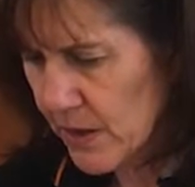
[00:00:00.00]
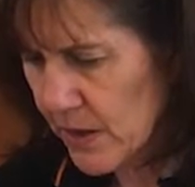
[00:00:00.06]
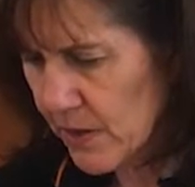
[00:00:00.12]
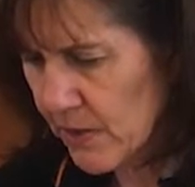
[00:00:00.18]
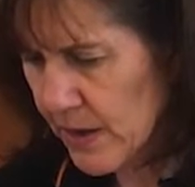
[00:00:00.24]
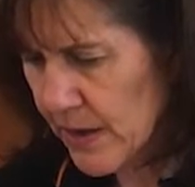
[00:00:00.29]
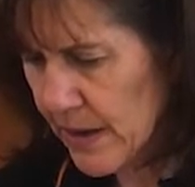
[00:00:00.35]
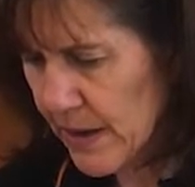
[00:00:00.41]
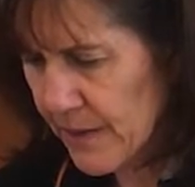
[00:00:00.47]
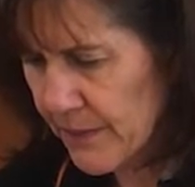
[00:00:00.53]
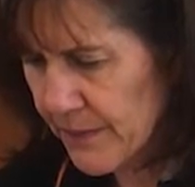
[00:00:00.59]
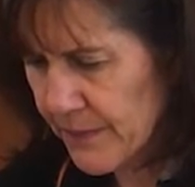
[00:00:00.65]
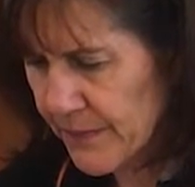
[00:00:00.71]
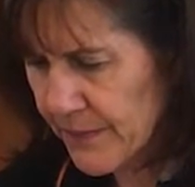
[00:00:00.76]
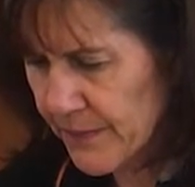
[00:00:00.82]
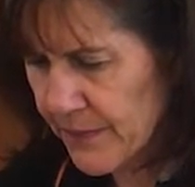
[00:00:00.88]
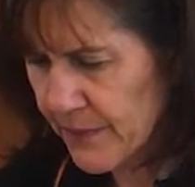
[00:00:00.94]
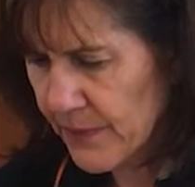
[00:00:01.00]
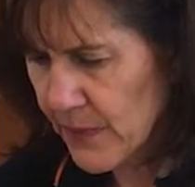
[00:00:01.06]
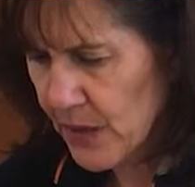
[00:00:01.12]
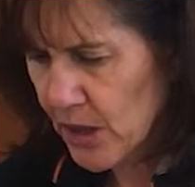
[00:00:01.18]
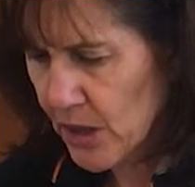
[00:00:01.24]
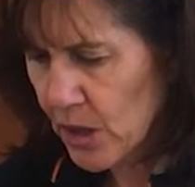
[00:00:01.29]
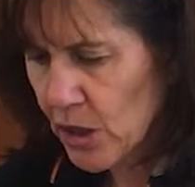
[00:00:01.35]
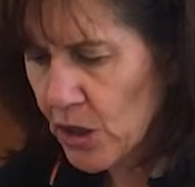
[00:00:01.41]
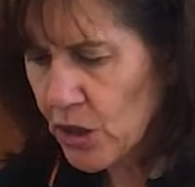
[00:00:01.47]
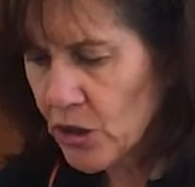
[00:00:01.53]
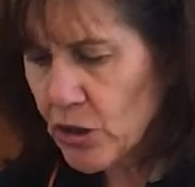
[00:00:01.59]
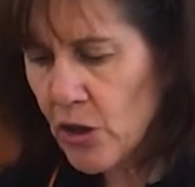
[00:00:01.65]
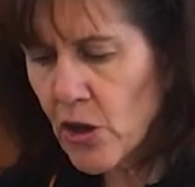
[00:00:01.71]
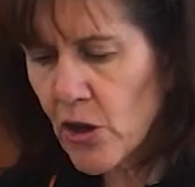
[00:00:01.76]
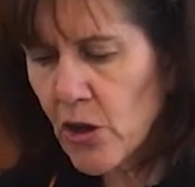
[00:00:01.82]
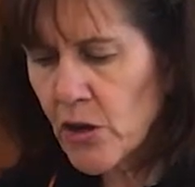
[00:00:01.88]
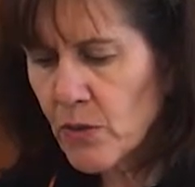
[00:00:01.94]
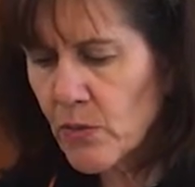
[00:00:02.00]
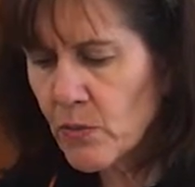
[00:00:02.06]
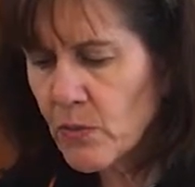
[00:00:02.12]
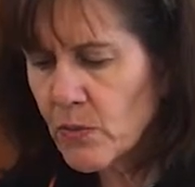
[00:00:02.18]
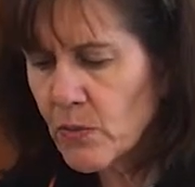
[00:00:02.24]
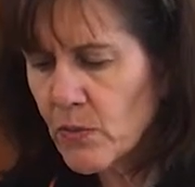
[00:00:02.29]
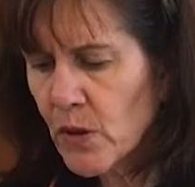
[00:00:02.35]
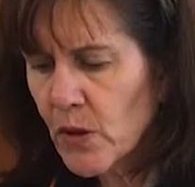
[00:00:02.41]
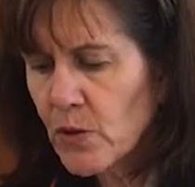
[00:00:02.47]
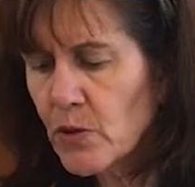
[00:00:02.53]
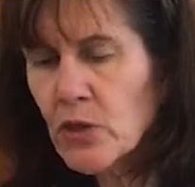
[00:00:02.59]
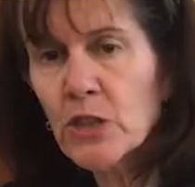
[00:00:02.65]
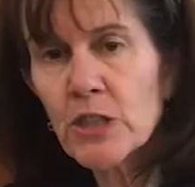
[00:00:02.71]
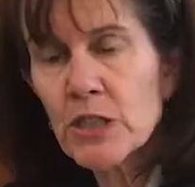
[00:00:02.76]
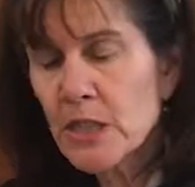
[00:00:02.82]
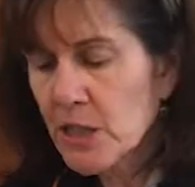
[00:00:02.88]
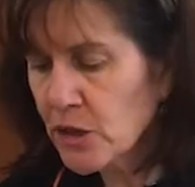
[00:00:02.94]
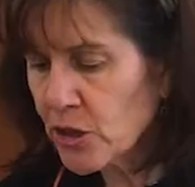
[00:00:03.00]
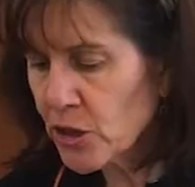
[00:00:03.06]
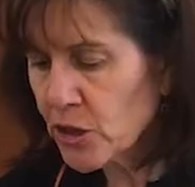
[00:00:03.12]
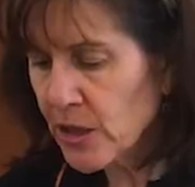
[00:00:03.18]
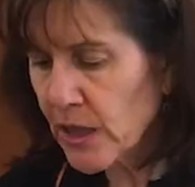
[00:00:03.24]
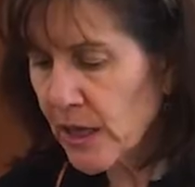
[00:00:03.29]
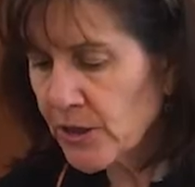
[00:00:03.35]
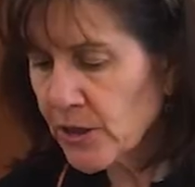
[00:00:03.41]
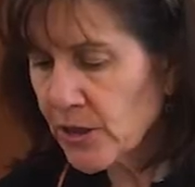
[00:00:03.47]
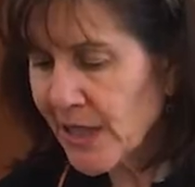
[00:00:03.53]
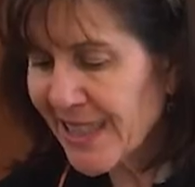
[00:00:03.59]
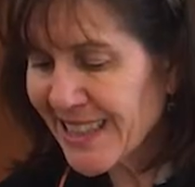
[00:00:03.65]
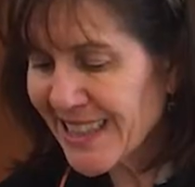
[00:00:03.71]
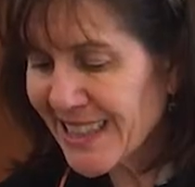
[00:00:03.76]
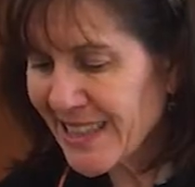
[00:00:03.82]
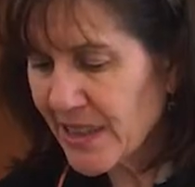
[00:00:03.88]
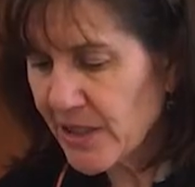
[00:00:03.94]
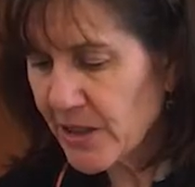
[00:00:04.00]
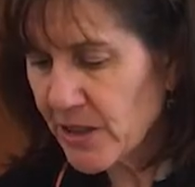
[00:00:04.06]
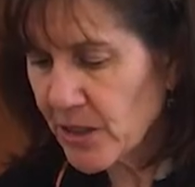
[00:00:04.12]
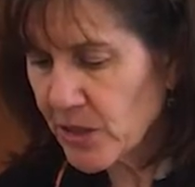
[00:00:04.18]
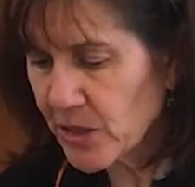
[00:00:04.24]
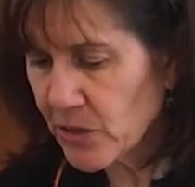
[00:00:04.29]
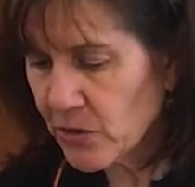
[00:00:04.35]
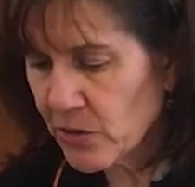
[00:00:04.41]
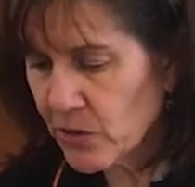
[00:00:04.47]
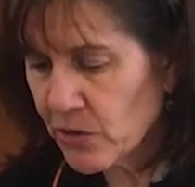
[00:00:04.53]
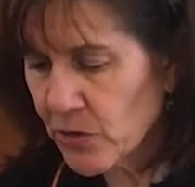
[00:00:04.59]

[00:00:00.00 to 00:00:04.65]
There we are. So you just adjust it to suit